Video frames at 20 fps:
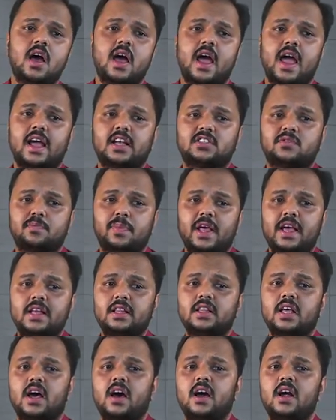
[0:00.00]
explain
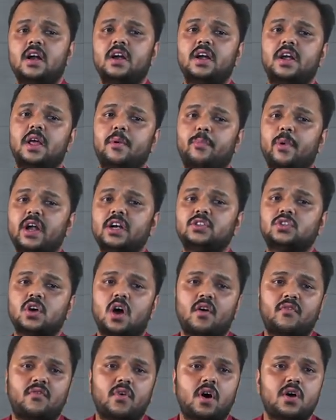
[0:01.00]
the dependence
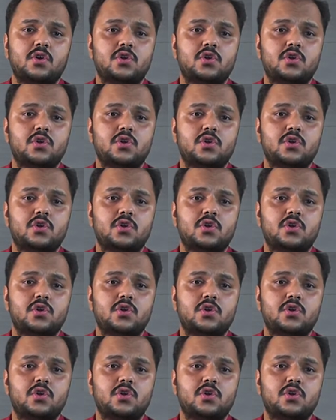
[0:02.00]
of a